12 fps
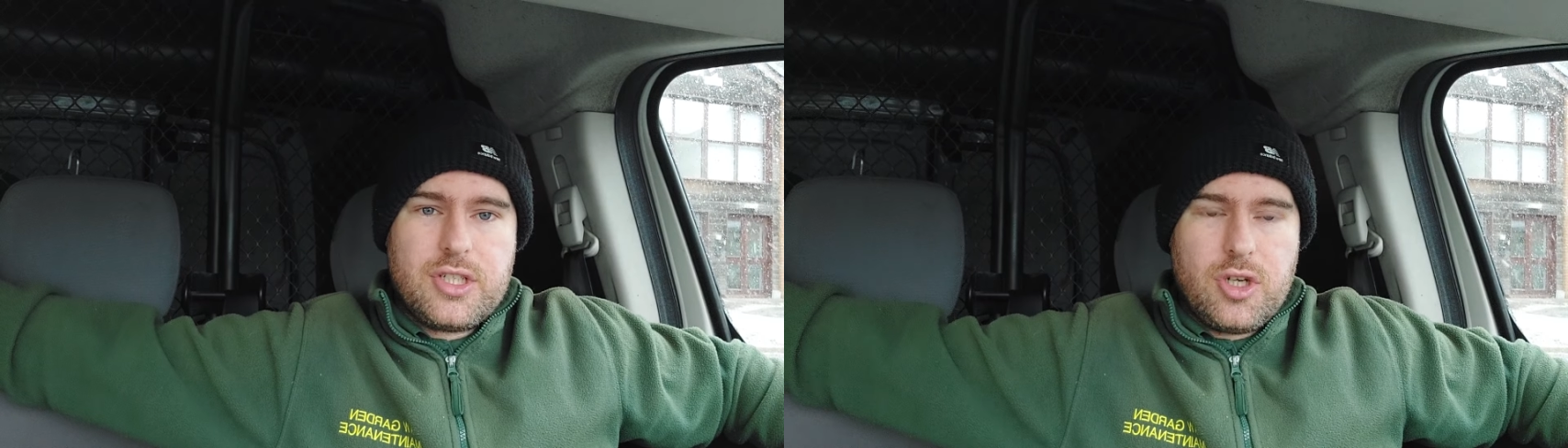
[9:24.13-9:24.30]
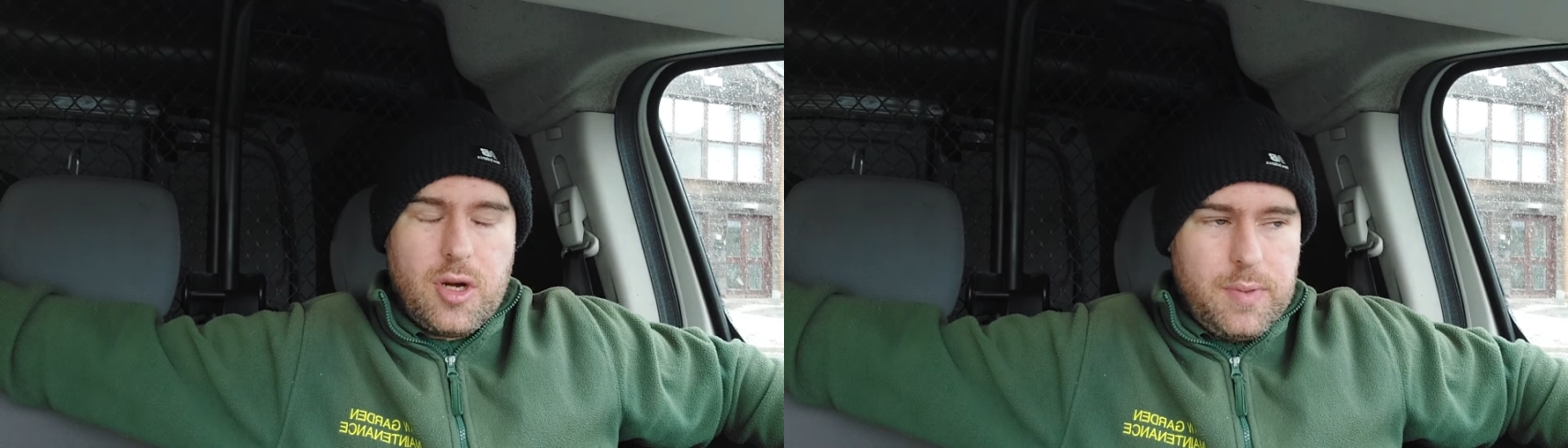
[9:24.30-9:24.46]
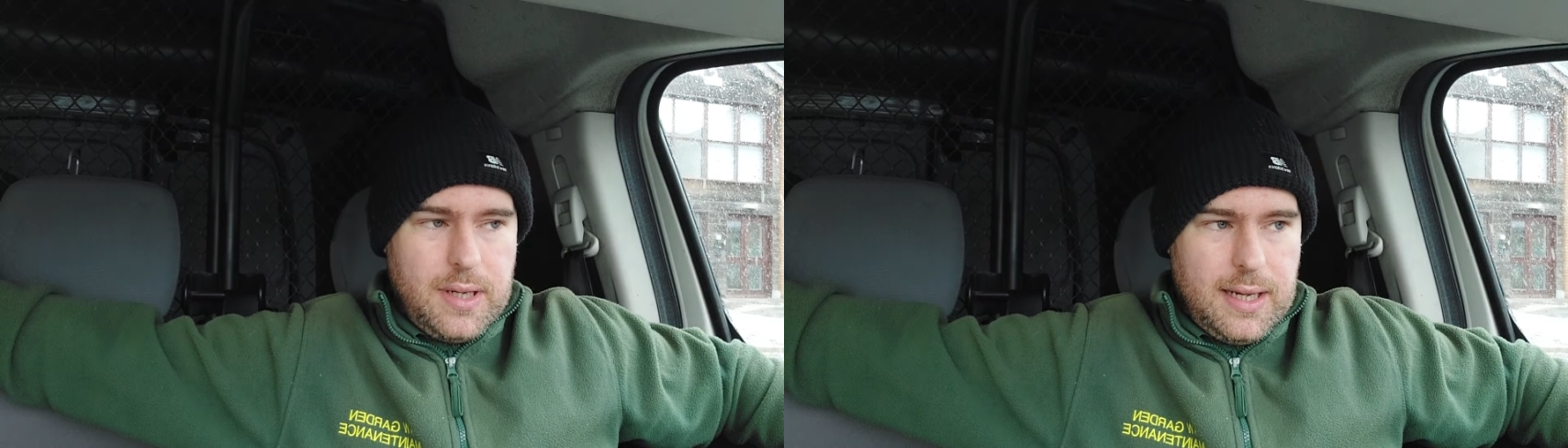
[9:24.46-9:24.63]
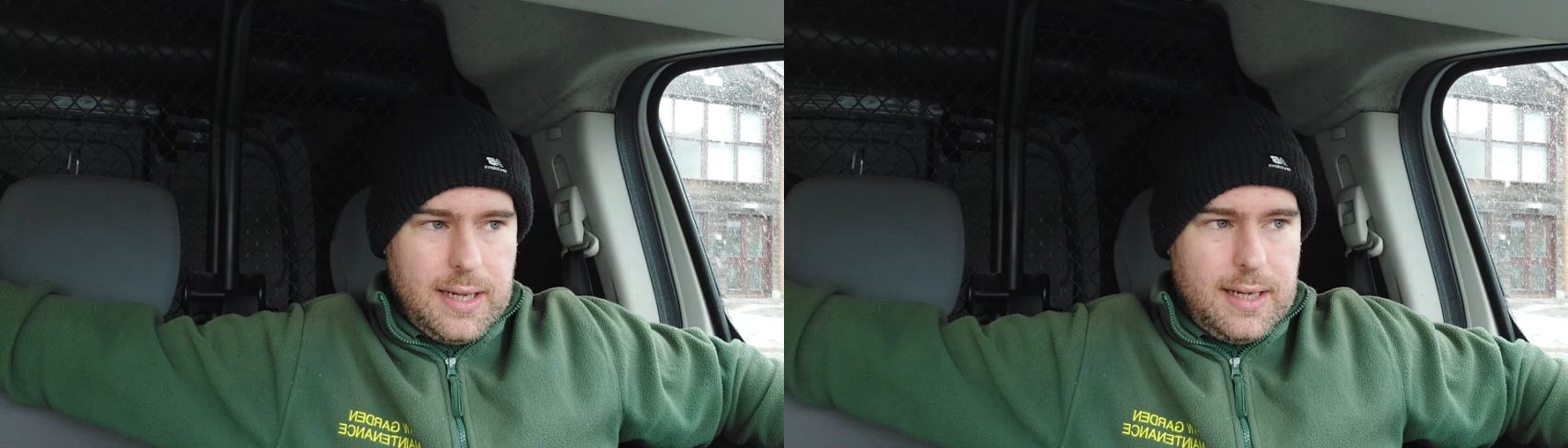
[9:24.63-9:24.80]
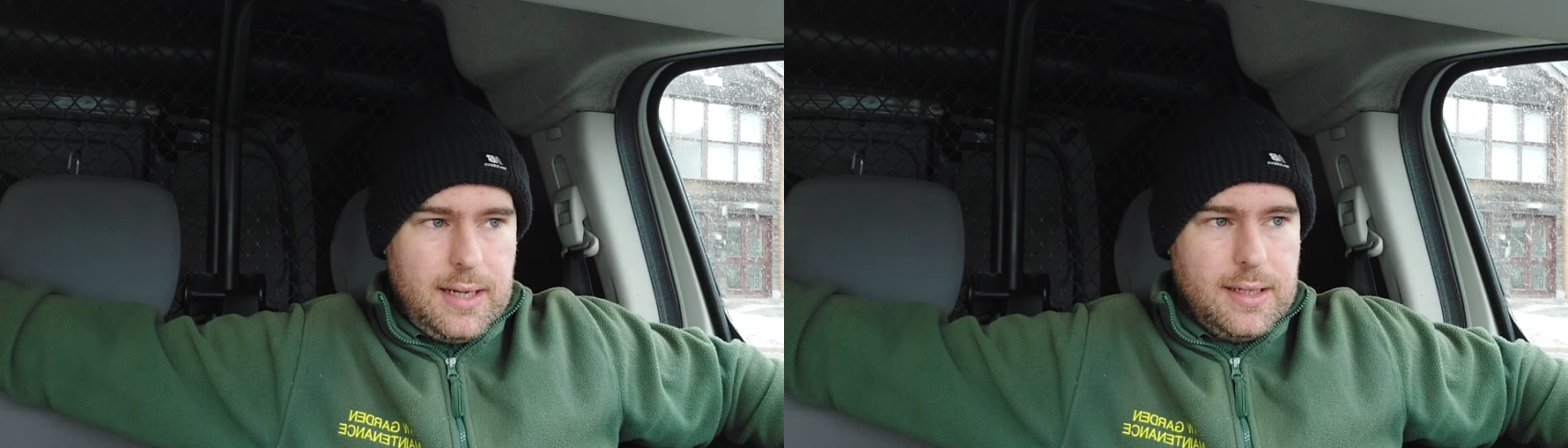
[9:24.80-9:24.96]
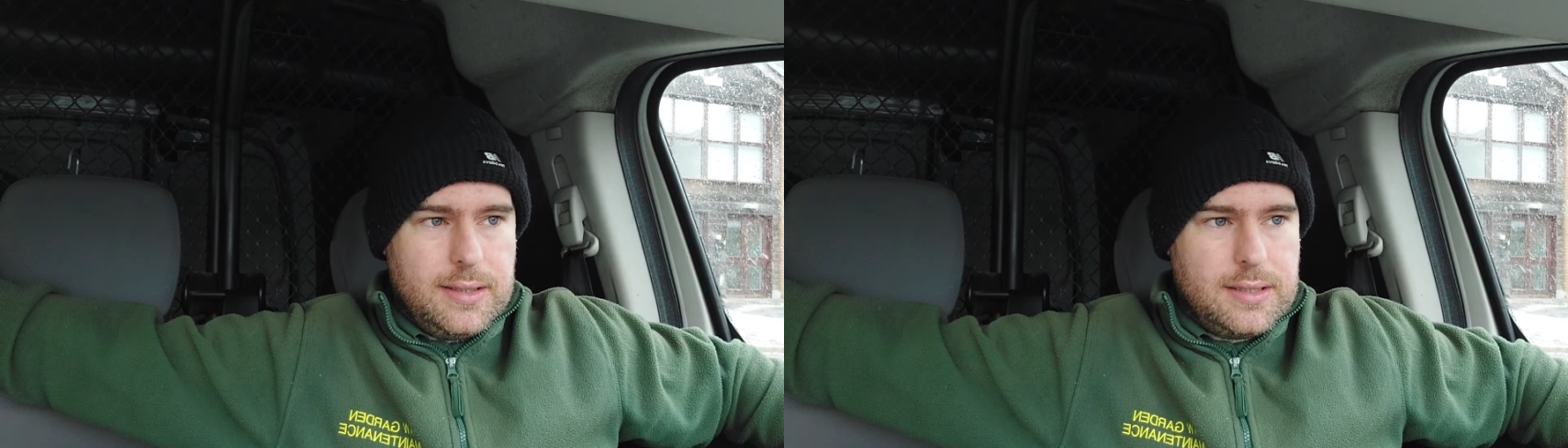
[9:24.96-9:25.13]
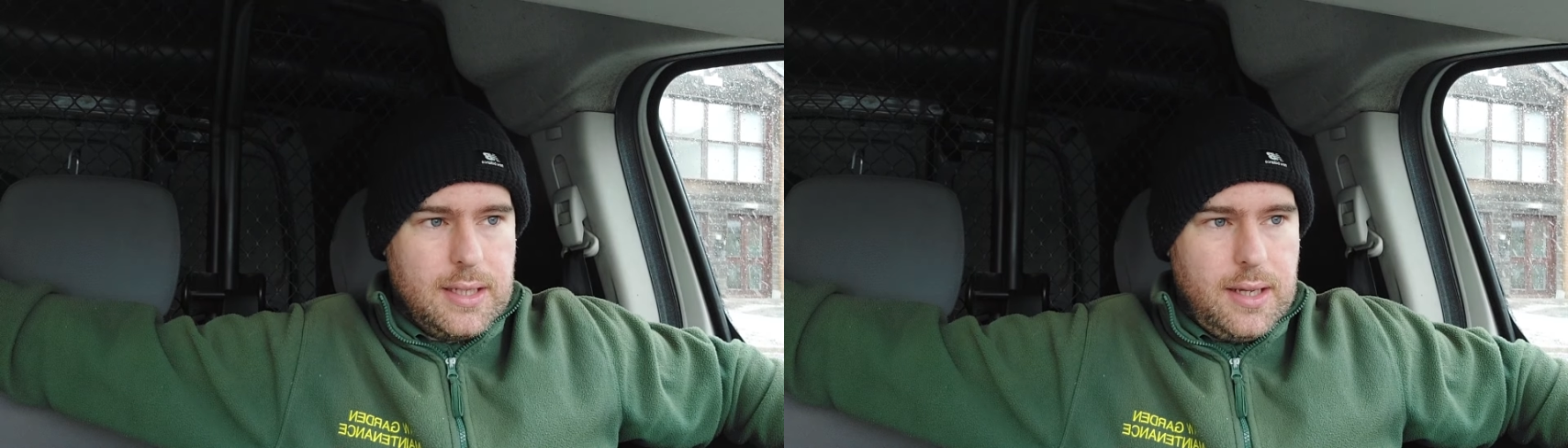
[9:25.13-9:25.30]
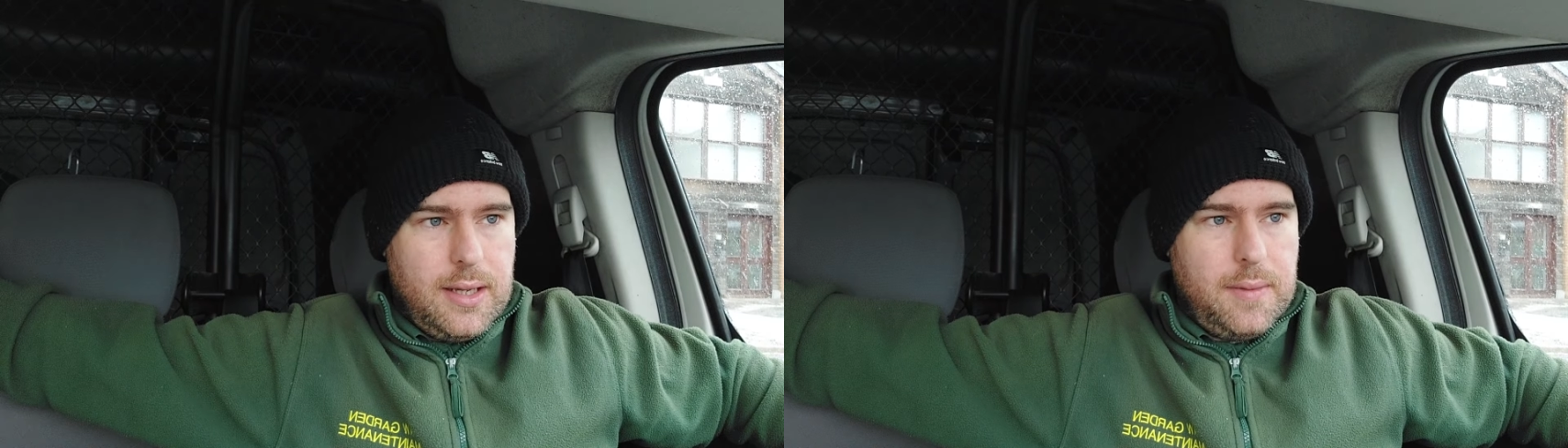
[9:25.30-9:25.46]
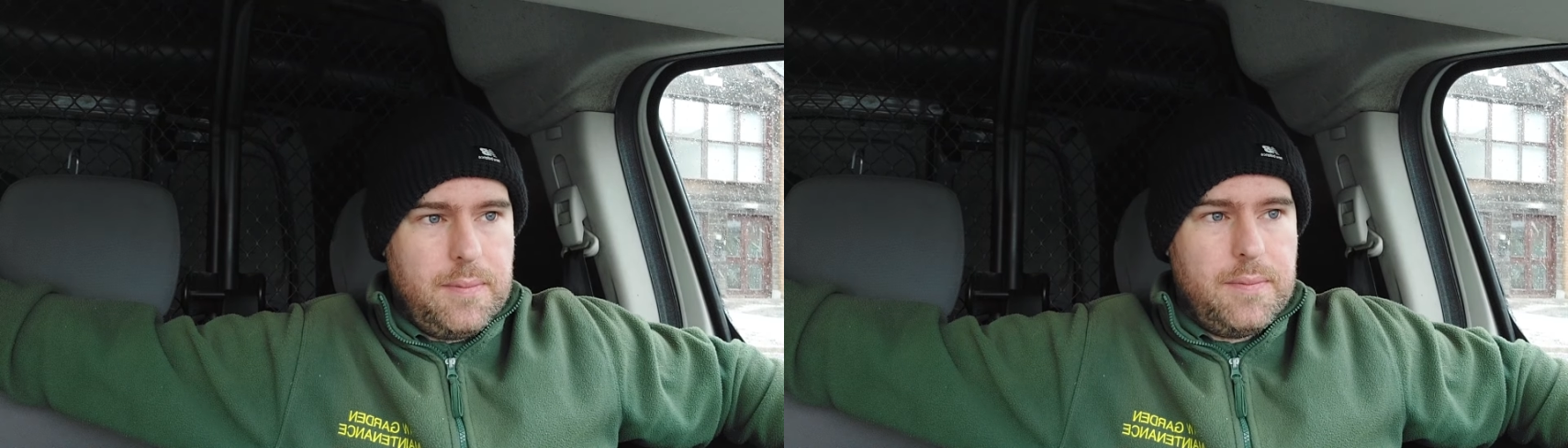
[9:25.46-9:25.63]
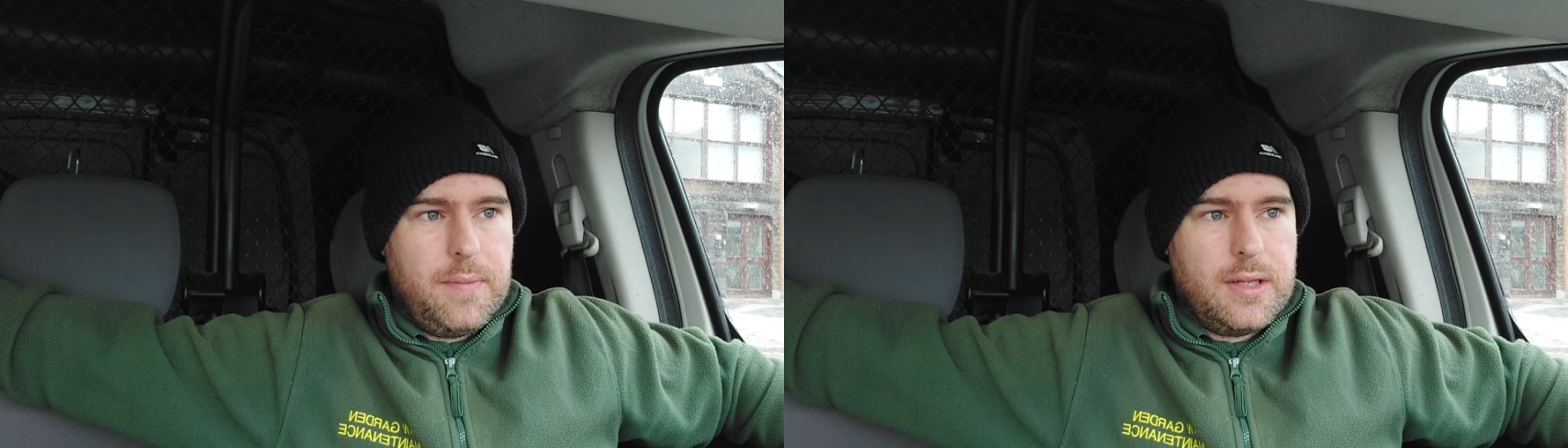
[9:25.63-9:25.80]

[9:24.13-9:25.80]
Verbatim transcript: job and um,